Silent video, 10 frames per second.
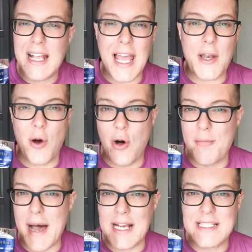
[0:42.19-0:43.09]
Again,
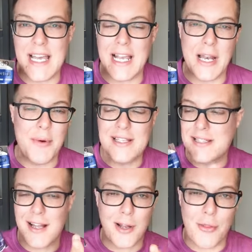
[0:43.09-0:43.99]
all marketing, and I
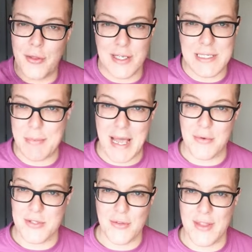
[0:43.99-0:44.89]
wasted like
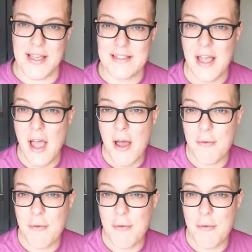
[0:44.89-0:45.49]
£30 on this.